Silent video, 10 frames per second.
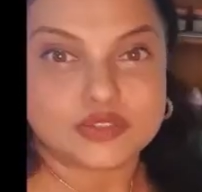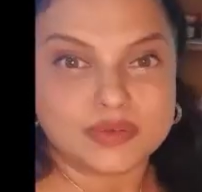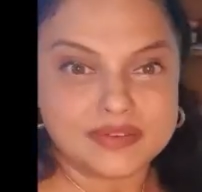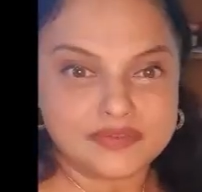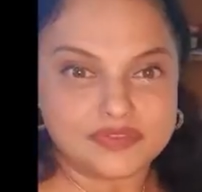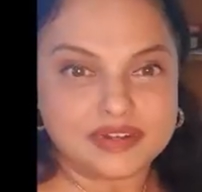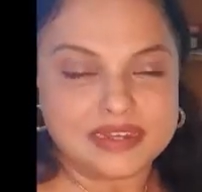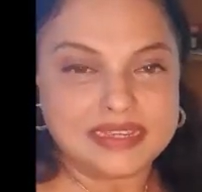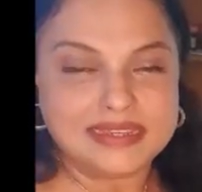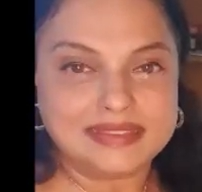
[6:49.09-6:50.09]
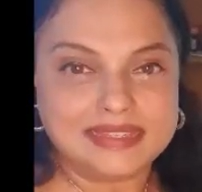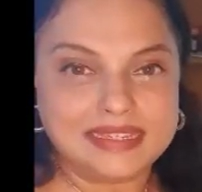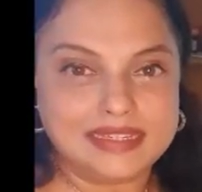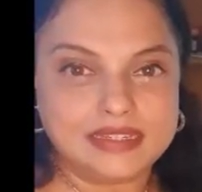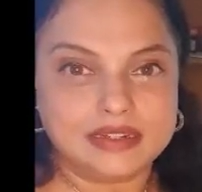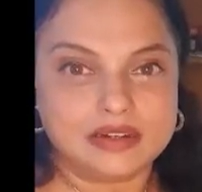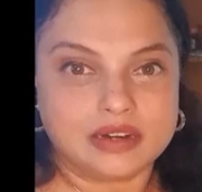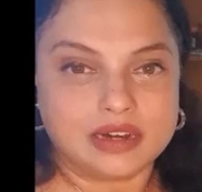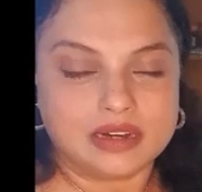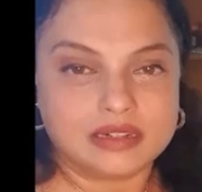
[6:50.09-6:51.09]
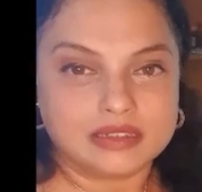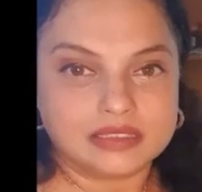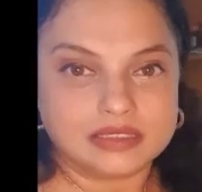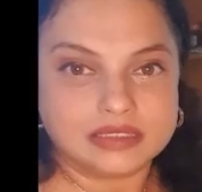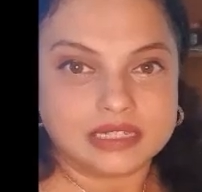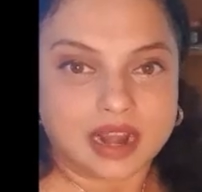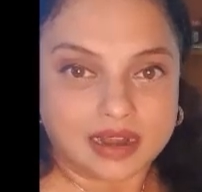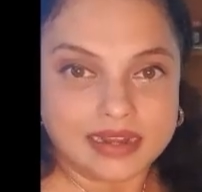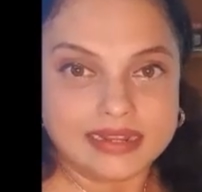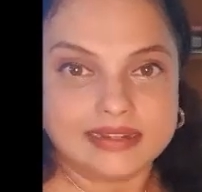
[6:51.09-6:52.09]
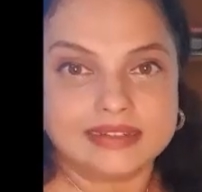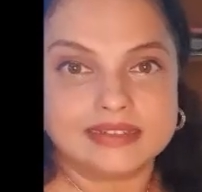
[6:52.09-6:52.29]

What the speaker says: So I'm frying the garlic,